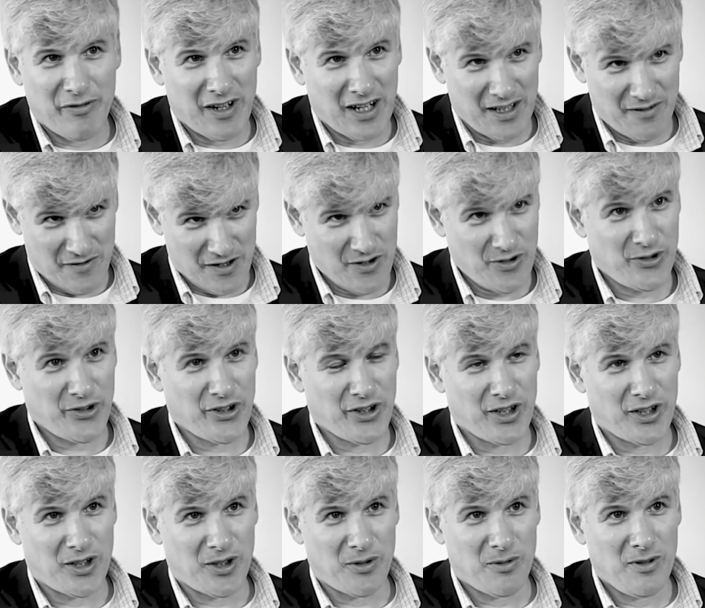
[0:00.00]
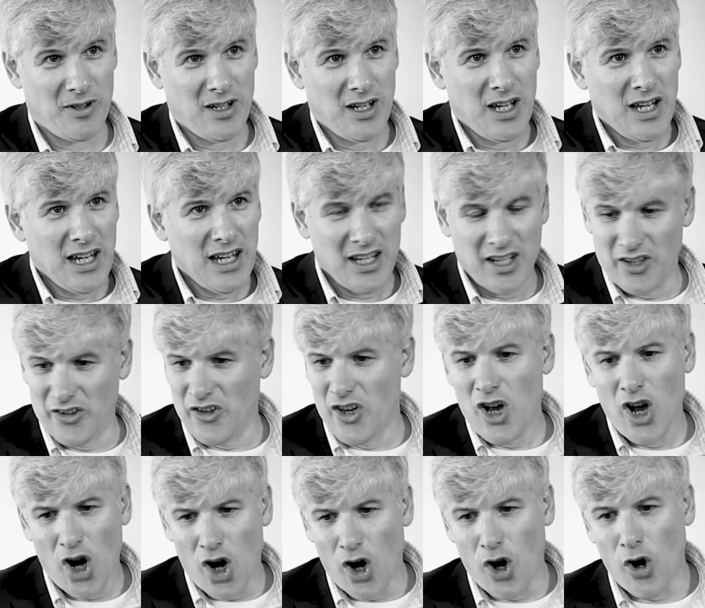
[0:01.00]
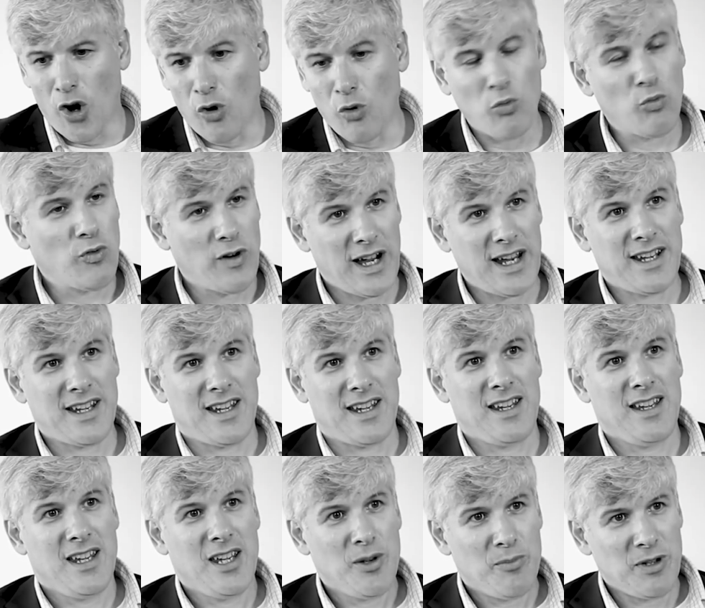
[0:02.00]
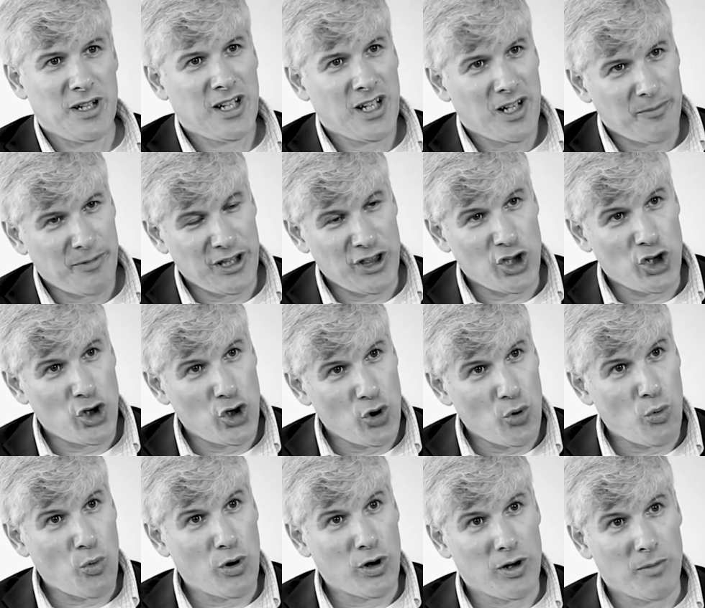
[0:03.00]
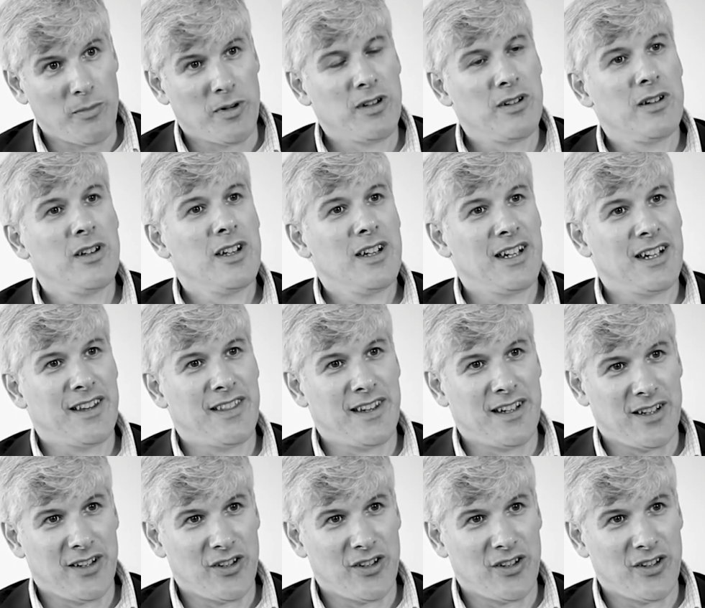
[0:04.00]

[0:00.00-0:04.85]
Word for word: five years ago is already becoming the norm in the